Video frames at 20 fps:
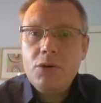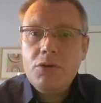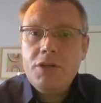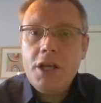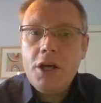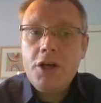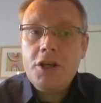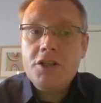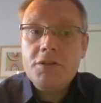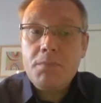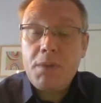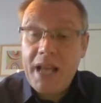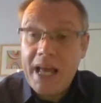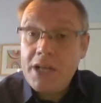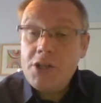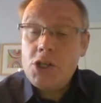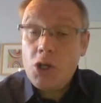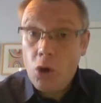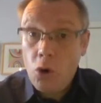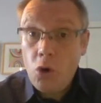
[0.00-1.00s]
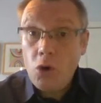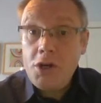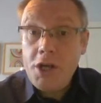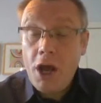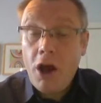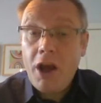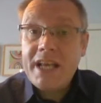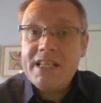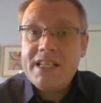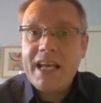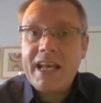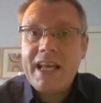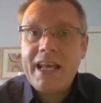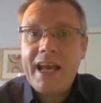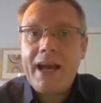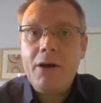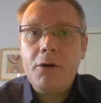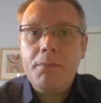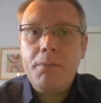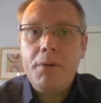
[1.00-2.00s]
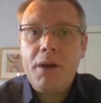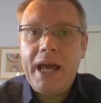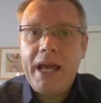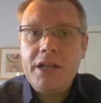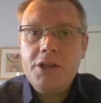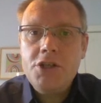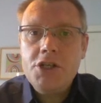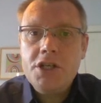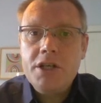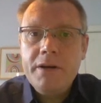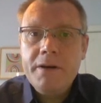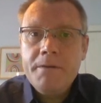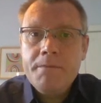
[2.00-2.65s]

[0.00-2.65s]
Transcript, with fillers: Nurse Pledge or Nightingale Pledge